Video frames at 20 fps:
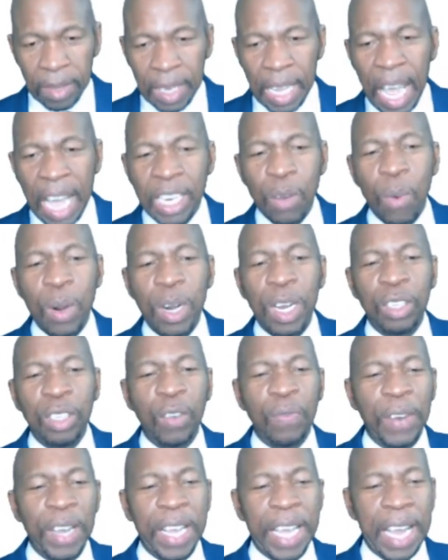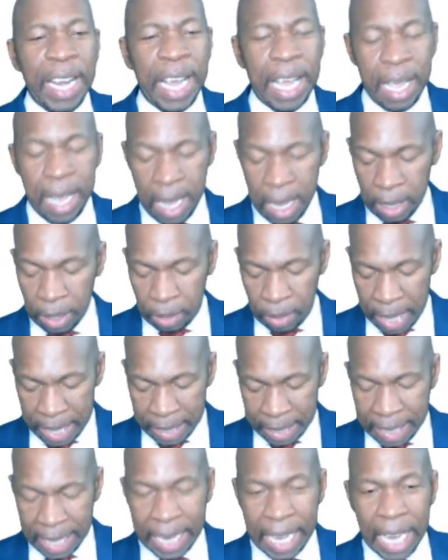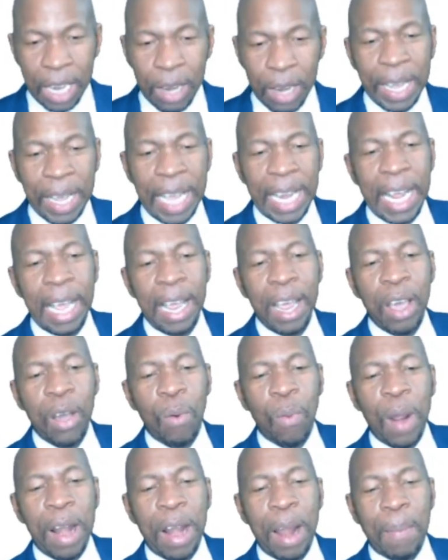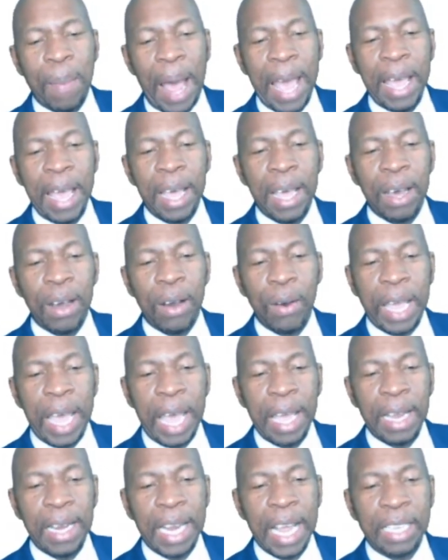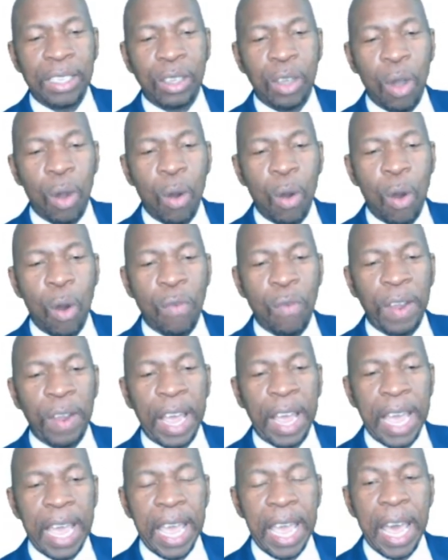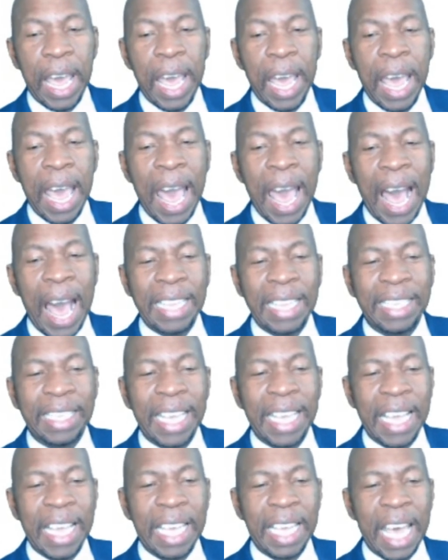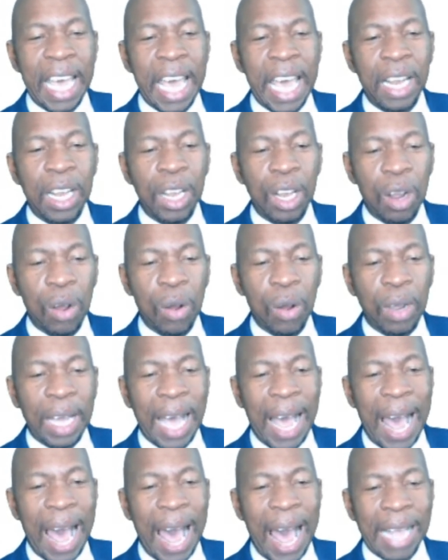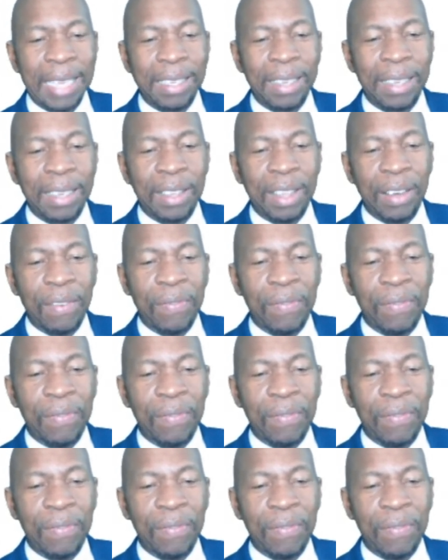I don't want us to forget it. So let's take a look at it. Where am I? Okay, let's go over here and take a look at the